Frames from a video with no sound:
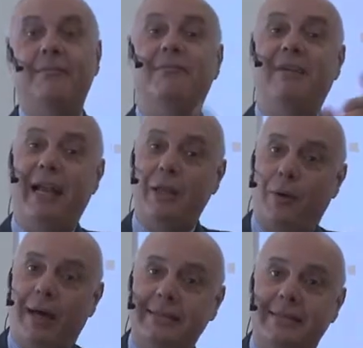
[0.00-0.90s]

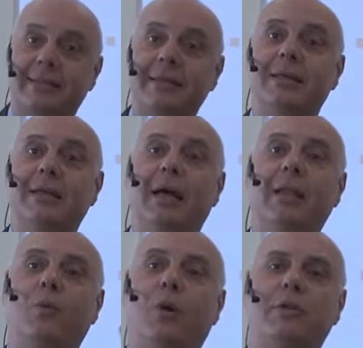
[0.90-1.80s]
Value added,
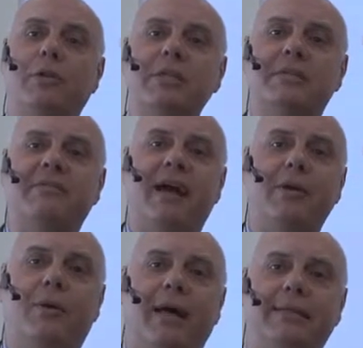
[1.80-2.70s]
and what is the
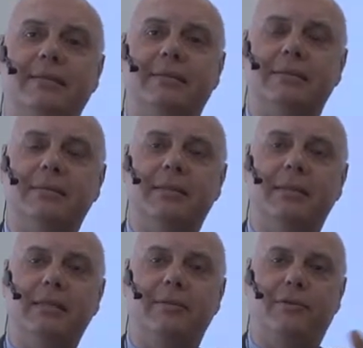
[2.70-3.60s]
value added?
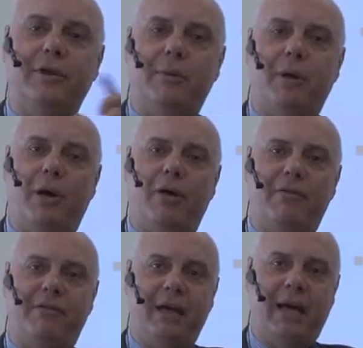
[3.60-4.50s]
In the term
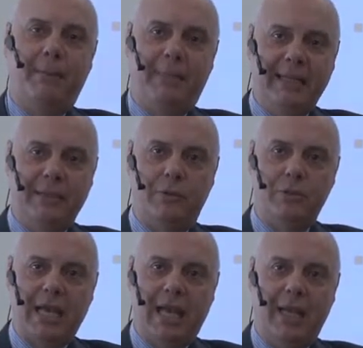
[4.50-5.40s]
of ability to
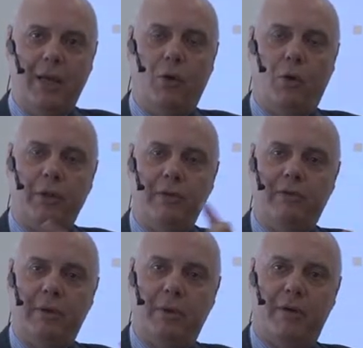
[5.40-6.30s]
sell or in
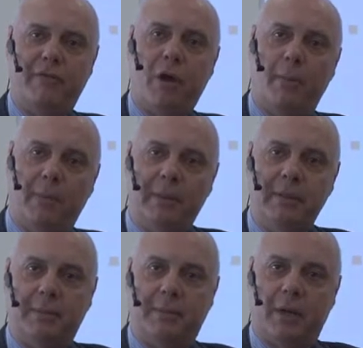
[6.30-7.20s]
term of
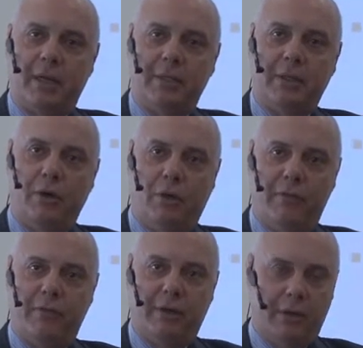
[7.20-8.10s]
complement the product
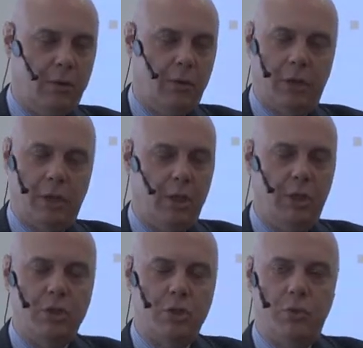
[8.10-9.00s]
or
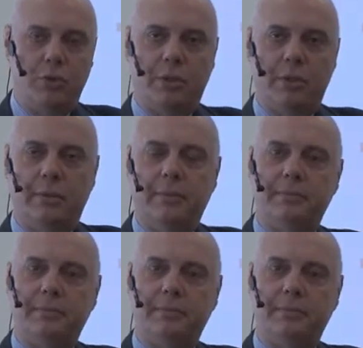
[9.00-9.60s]
solution?